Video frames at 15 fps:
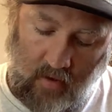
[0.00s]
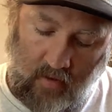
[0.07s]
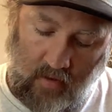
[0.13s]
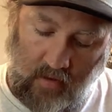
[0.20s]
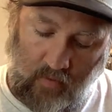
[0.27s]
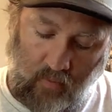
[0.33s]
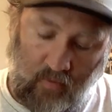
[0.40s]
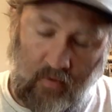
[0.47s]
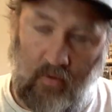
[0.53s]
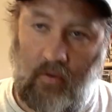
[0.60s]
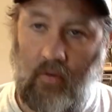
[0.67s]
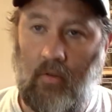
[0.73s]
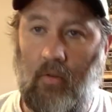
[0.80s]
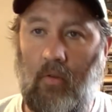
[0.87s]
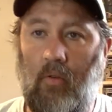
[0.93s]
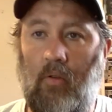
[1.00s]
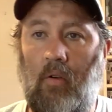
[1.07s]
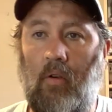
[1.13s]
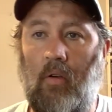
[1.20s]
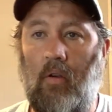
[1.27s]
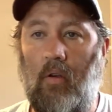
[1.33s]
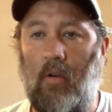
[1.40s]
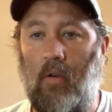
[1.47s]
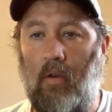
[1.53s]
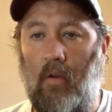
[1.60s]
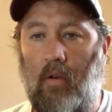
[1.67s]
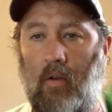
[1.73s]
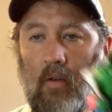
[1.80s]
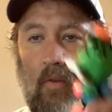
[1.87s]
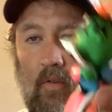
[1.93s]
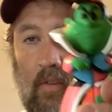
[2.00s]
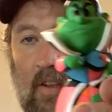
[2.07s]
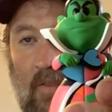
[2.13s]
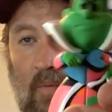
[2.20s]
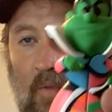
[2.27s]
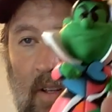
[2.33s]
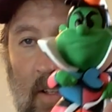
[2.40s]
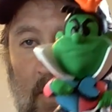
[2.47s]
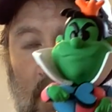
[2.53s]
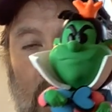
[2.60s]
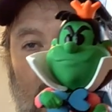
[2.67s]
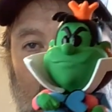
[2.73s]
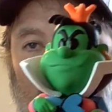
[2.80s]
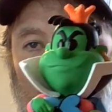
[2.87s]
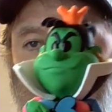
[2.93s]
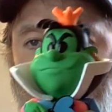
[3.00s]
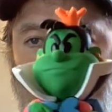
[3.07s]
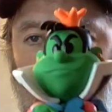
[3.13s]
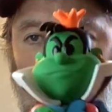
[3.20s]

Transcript: This one's, of course, everyone has seen this on the